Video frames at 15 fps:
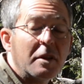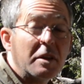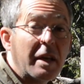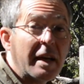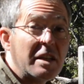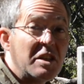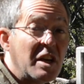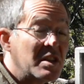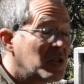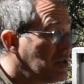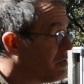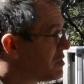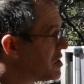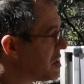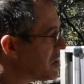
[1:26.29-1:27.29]
The
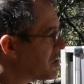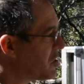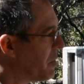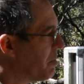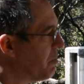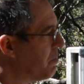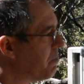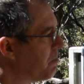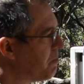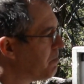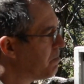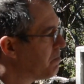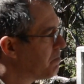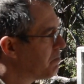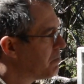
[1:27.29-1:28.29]
digestive system.
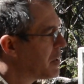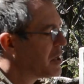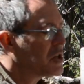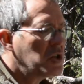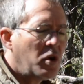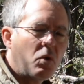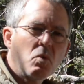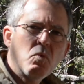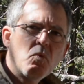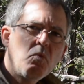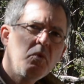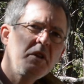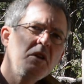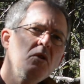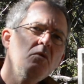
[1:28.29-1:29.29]
So
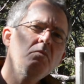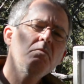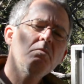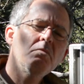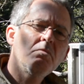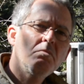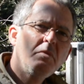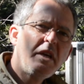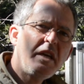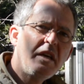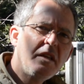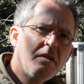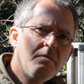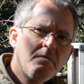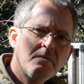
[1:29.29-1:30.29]
when you
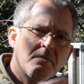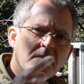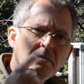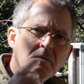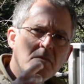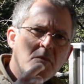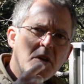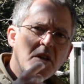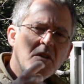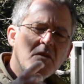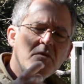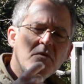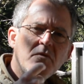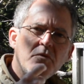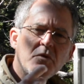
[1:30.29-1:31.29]
eat,
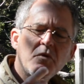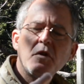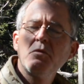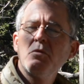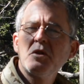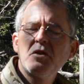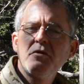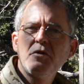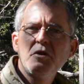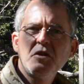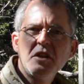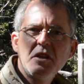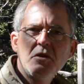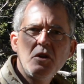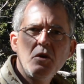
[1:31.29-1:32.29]
what's the first
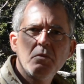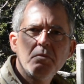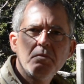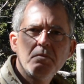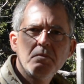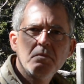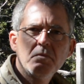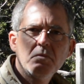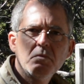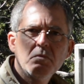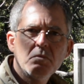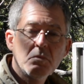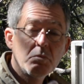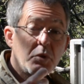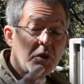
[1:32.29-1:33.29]
thing you do?
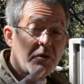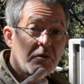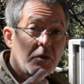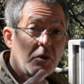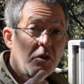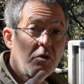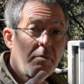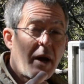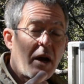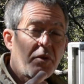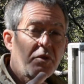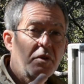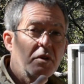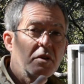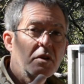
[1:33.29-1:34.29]
Put the food in your
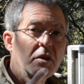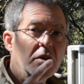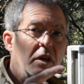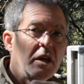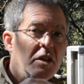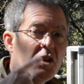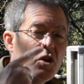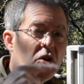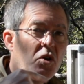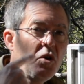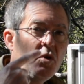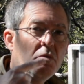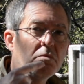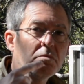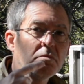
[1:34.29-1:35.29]
mouth and
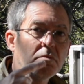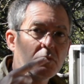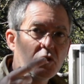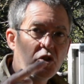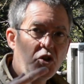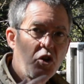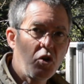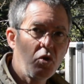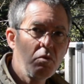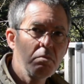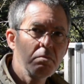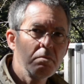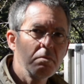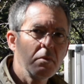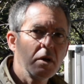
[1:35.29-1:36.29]
you chew.
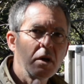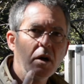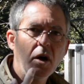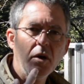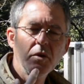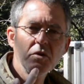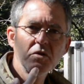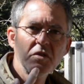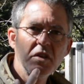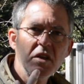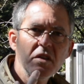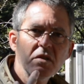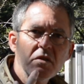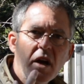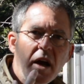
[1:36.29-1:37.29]
Are those
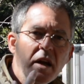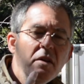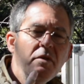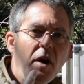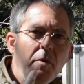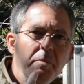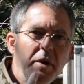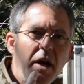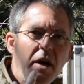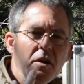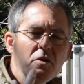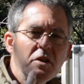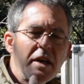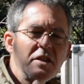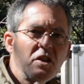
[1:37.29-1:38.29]
teeth kind of helping out
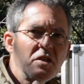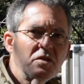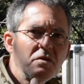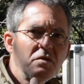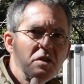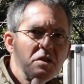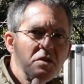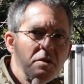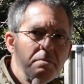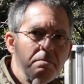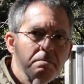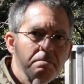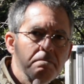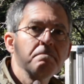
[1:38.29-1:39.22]
your digestive system?